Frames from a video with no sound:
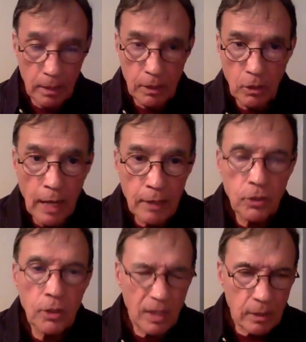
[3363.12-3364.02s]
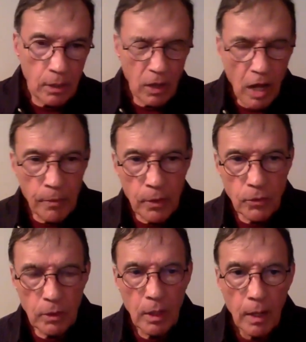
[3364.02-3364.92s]
the Nazis and the
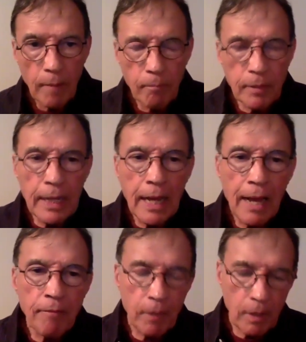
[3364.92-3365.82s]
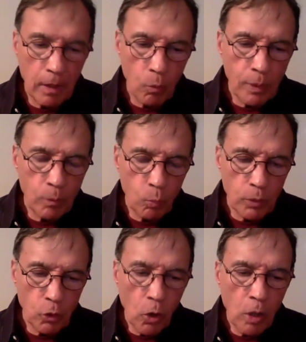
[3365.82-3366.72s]
communism, they have
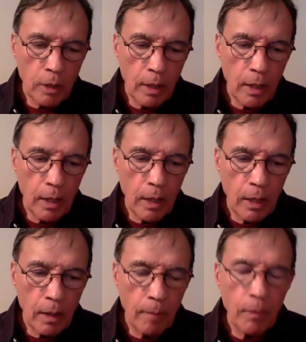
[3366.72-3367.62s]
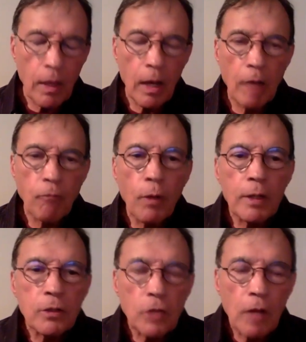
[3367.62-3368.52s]
what's called
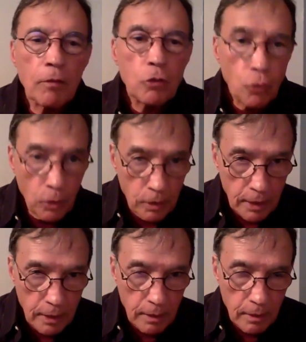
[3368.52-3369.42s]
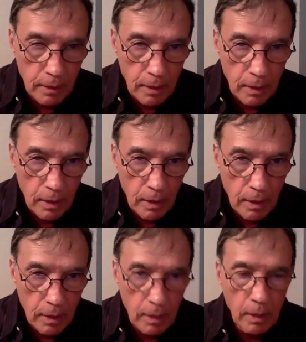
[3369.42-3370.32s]
avoidance of uncertainty.
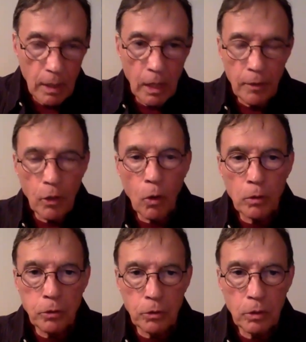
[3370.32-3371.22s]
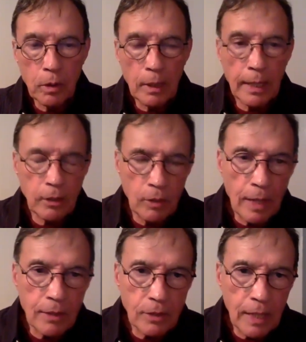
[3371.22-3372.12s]
Other cultures, like the
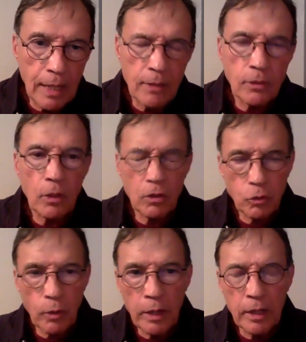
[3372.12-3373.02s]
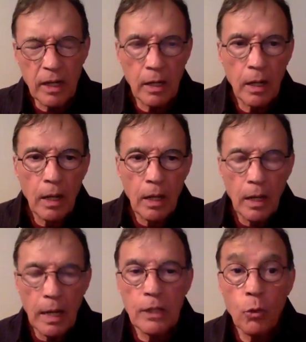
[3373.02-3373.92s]
United States and Australia and
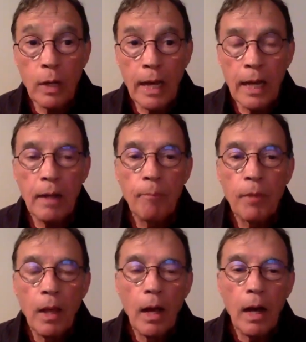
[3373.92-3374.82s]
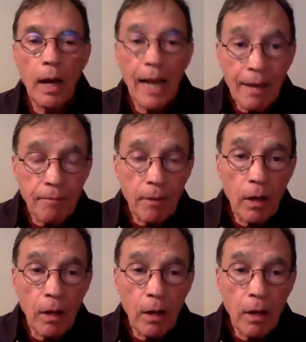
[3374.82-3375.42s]
UK, have